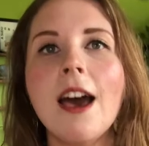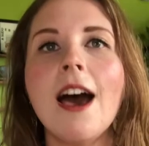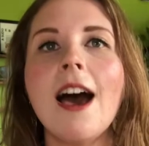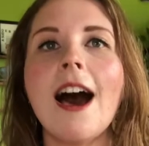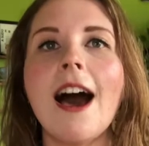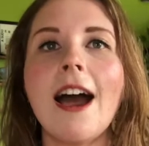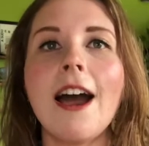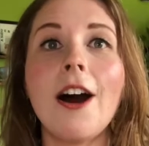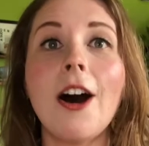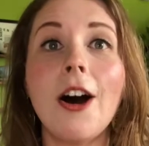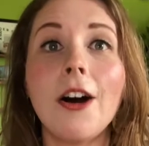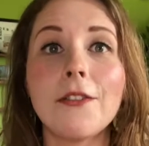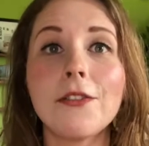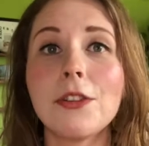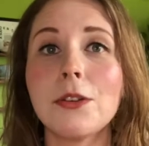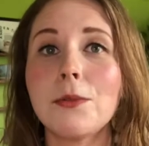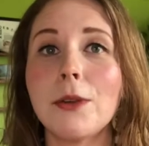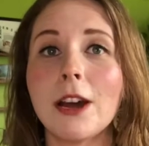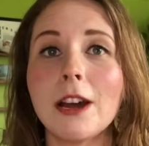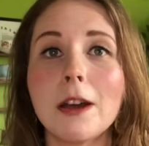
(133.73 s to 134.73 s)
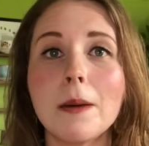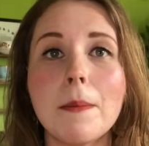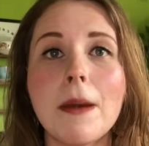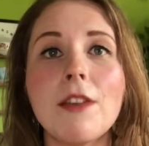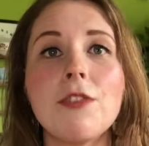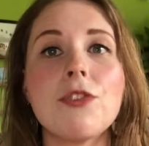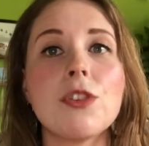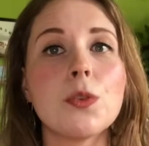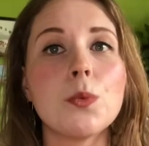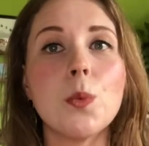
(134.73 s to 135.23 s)
I often
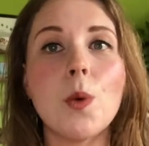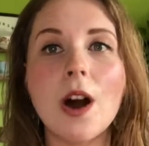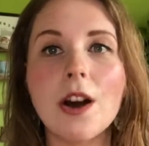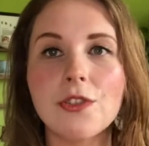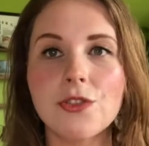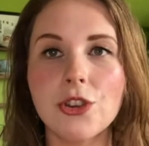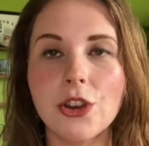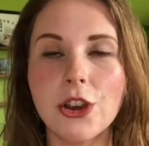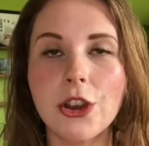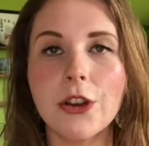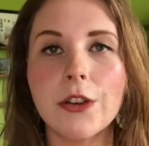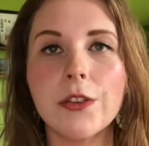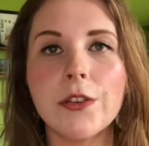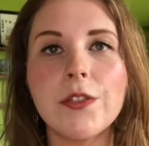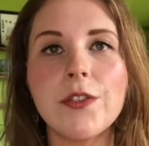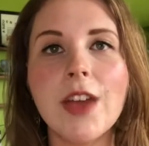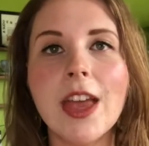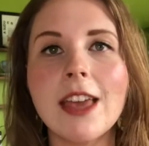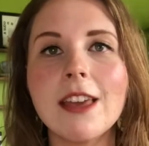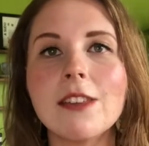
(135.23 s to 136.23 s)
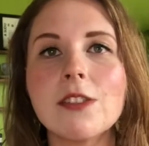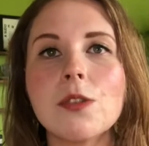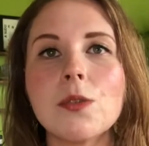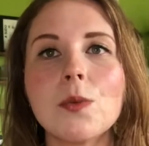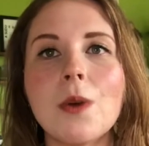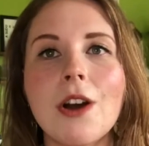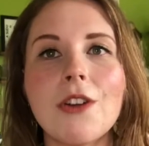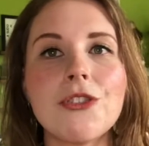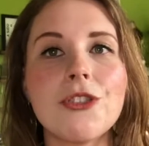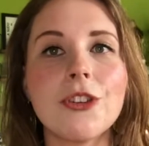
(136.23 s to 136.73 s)
recommend just washing your face or
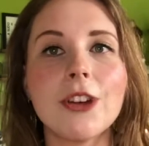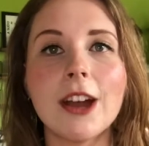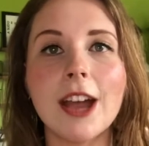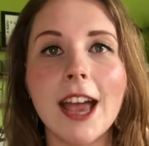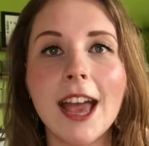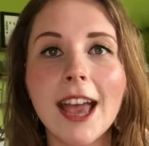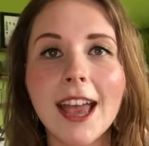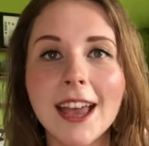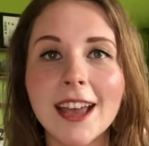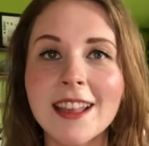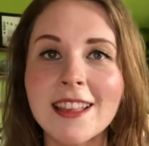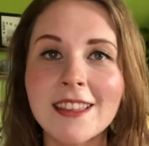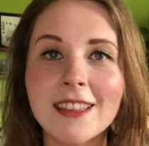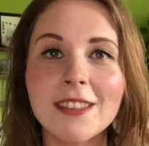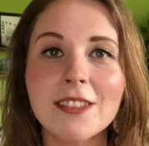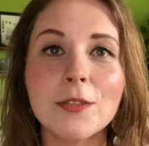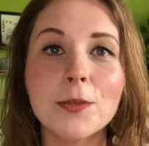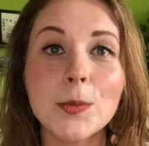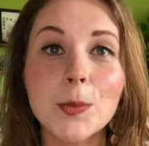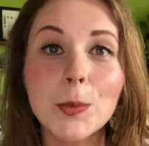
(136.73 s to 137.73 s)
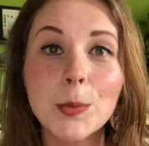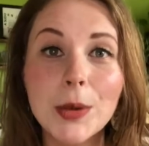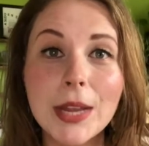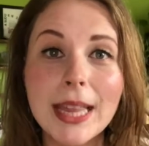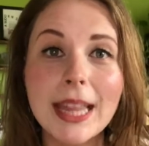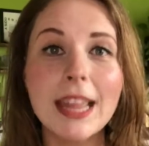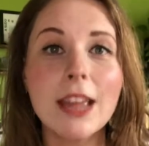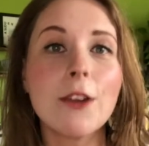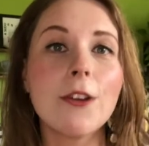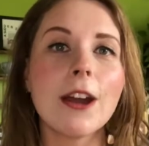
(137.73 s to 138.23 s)
washing your hands is a
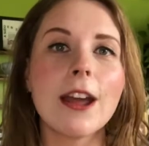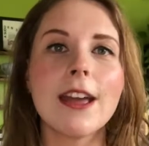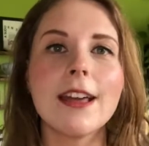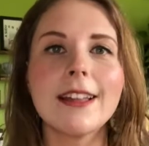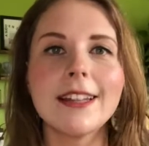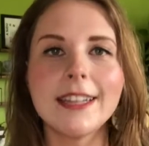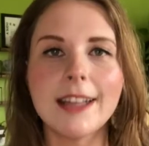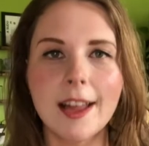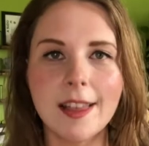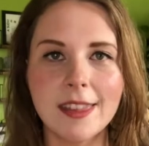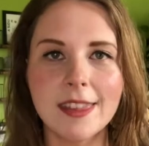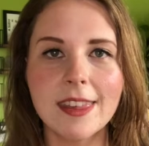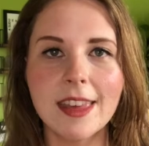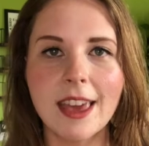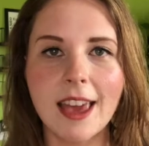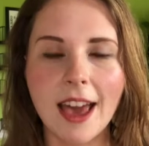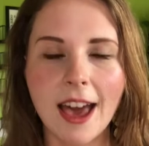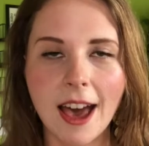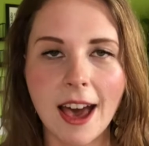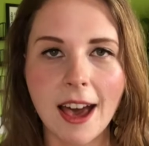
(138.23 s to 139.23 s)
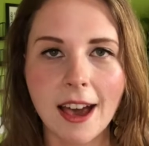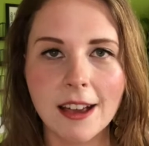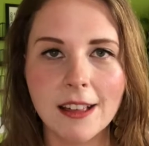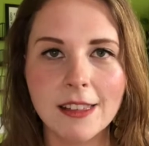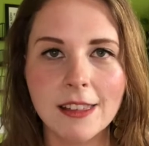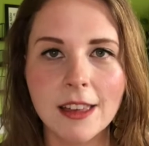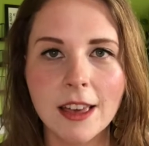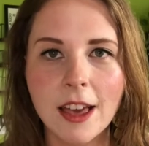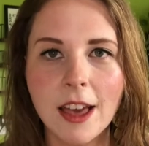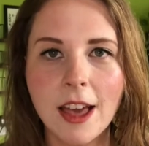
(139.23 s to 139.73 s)
really great cleansing act.